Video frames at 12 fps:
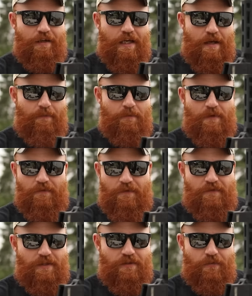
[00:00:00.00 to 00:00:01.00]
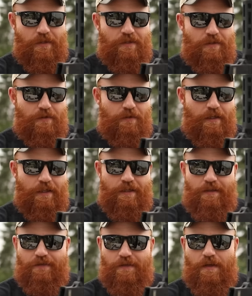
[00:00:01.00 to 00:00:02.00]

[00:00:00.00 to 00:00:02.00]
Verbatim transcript: the M&P 1522 is